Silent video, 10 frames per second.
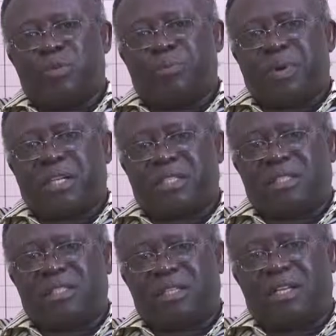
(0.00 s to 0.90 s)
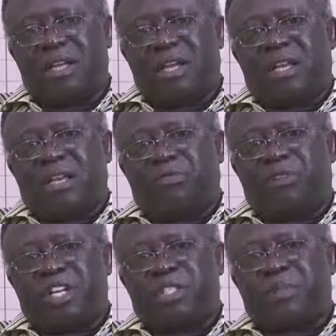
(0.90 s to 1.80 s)
two parts. The
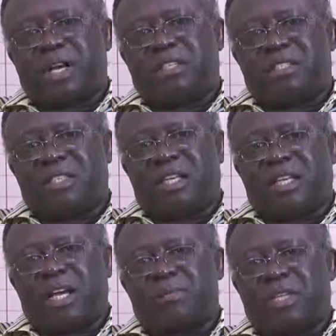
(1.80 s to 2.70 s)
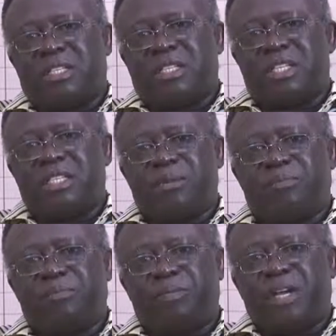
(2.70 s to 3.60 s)
first part is saying
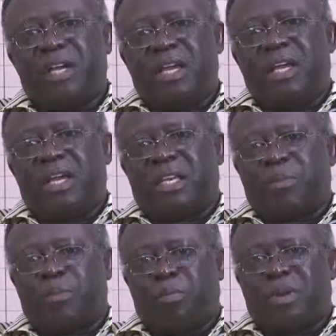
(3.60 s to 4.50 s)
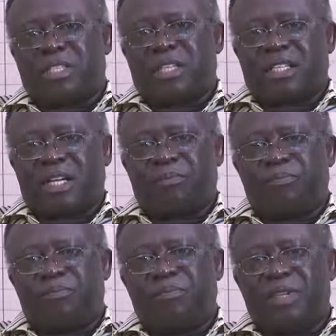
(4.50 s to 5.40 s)
absenteeism in the public sector.
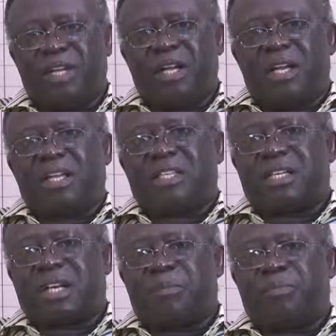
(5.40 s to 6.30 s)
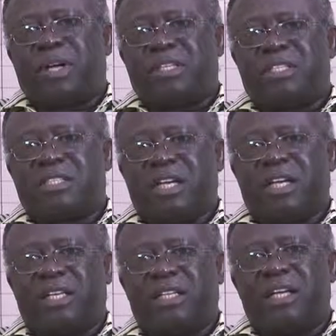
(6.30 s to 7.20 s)
The second part is
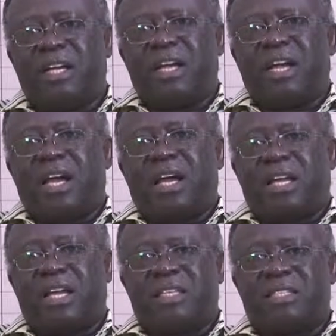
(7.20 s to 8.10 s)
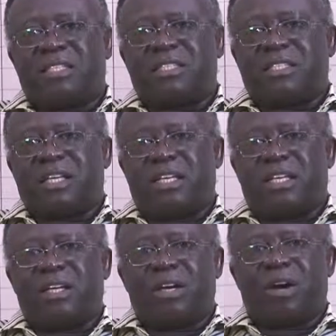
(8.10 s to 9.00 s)
saying a case
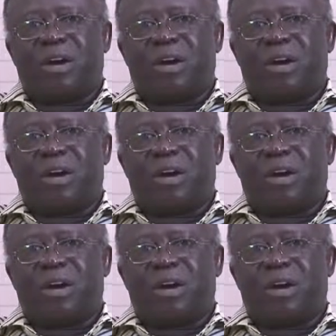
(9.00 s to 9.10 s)
study